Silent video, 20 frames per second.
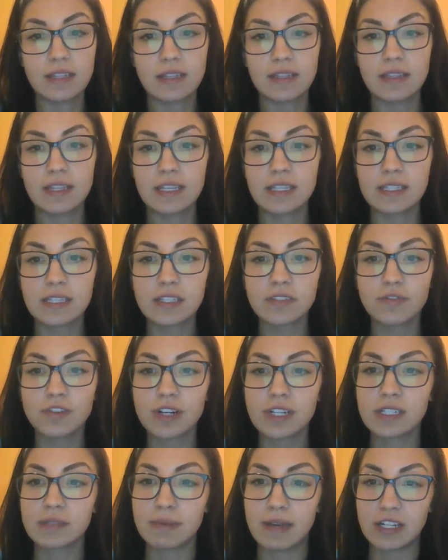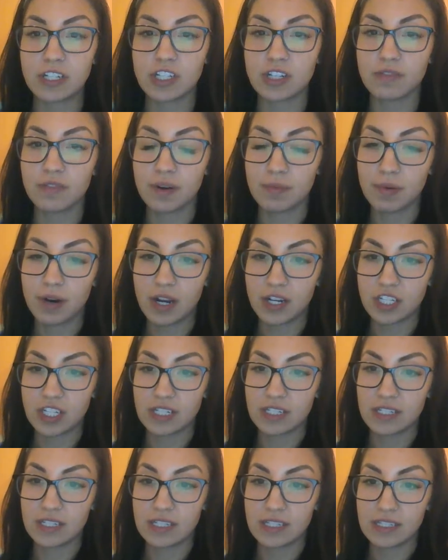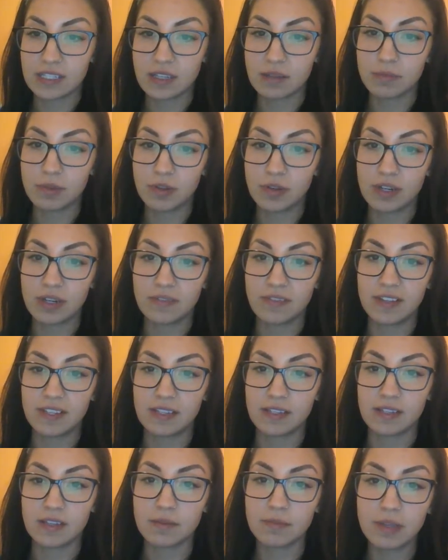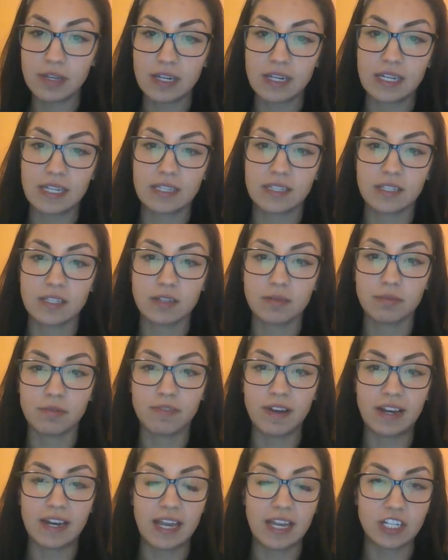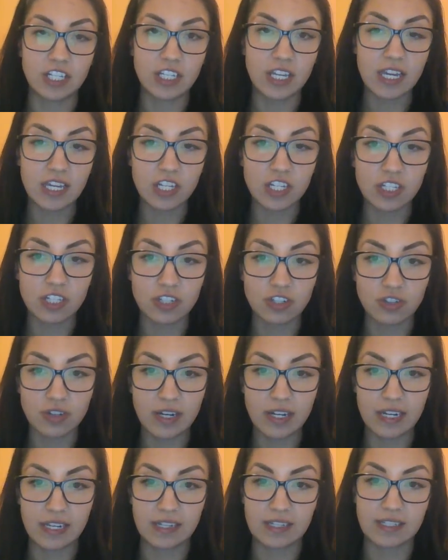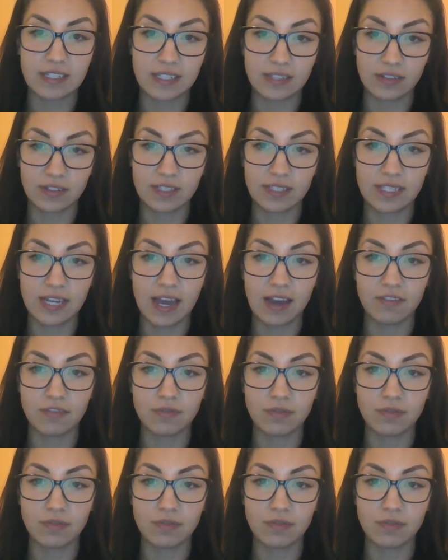This is for expansion of our project into these communities to provide education and training to skilled staff,